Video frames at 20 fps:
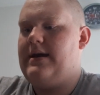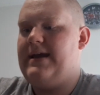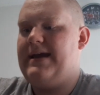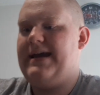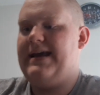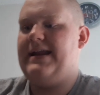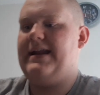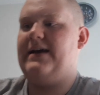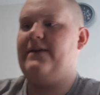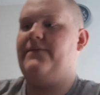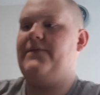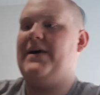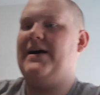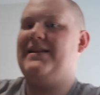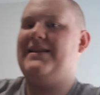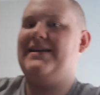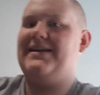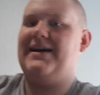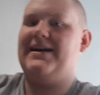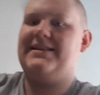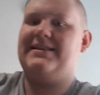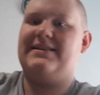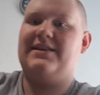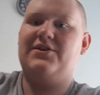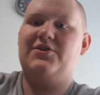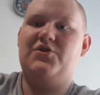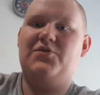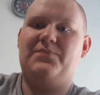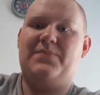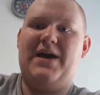And I finally got the
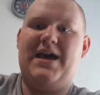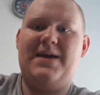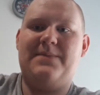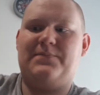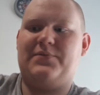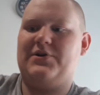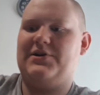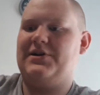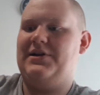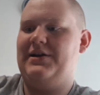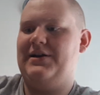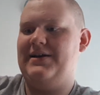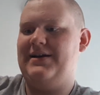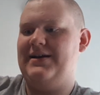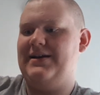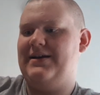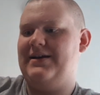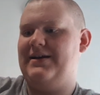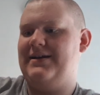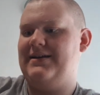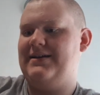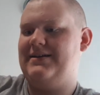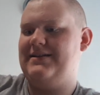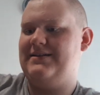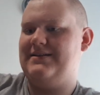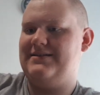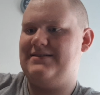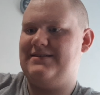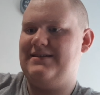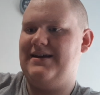new paper
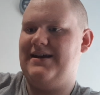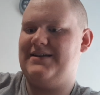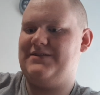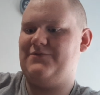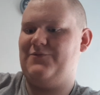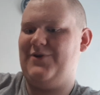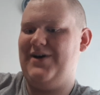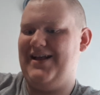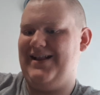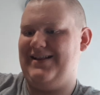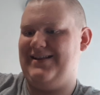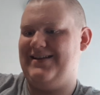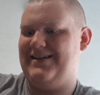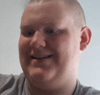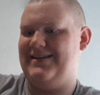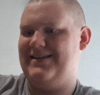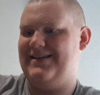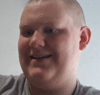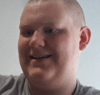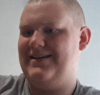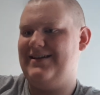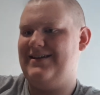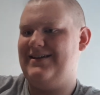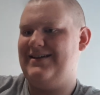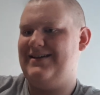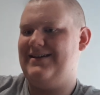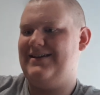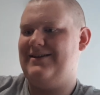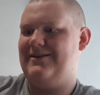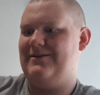as well.
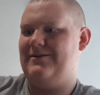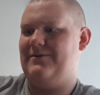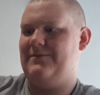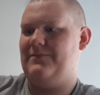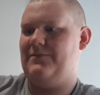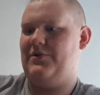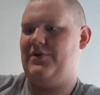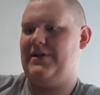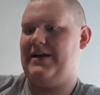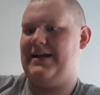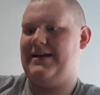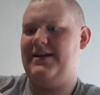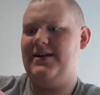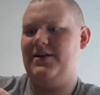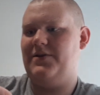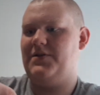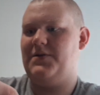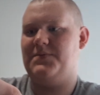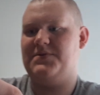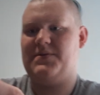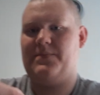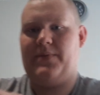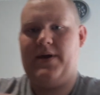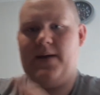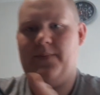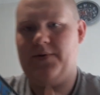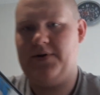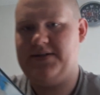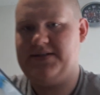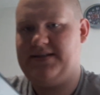Well, I didn't know there was a
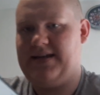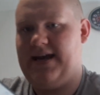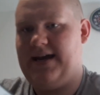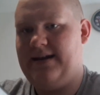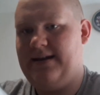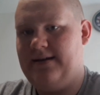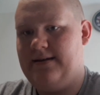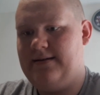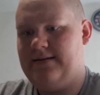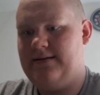paper inside.